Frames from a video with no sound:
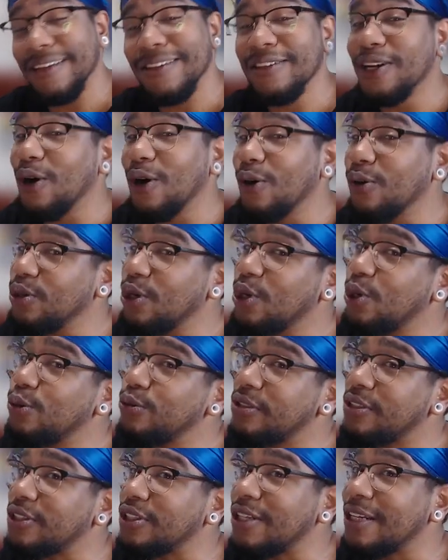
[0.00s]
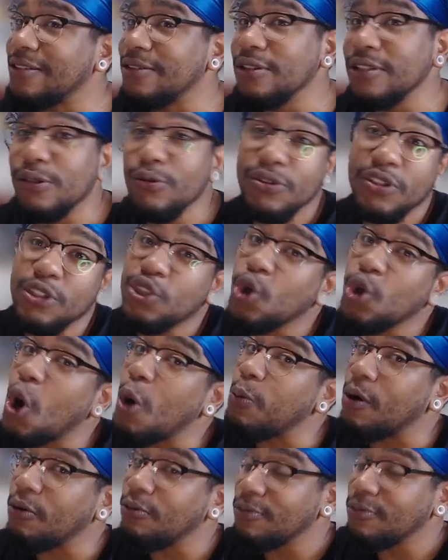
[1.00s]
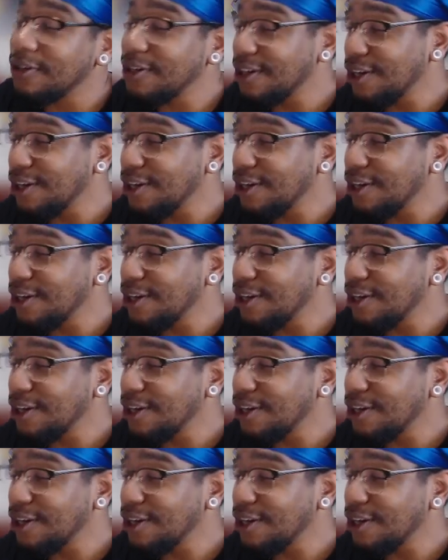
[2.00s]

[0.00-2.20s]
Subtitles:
you know, look who stood tall, bro.